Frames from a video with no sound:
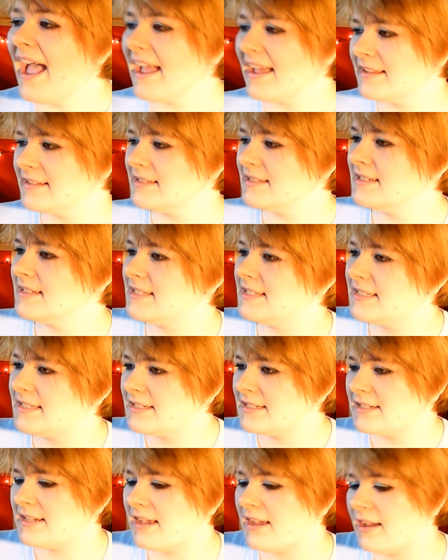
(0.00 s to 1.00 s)
and
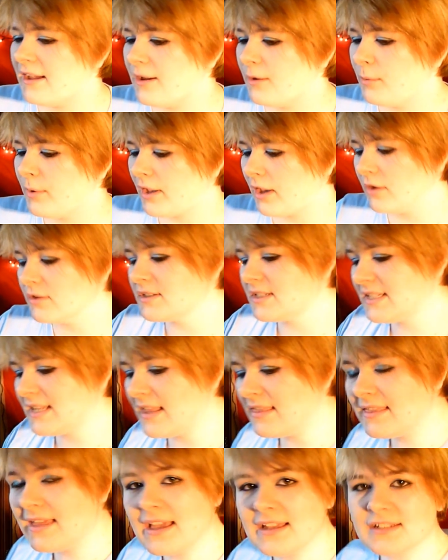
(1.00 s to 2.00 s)
uh, we're going to
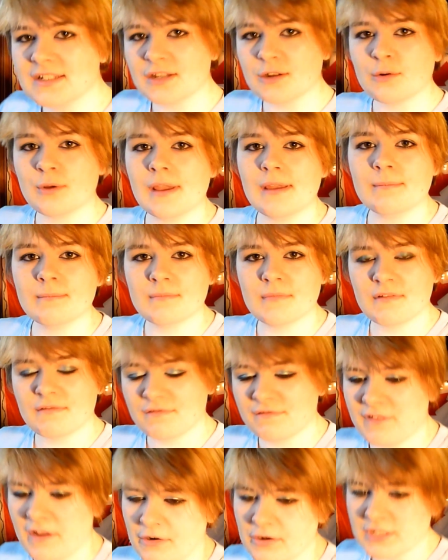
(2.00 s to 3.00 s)
send that to him
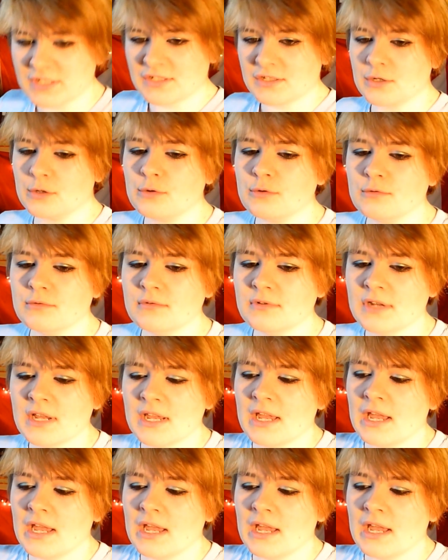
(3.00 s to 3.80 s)
very soon.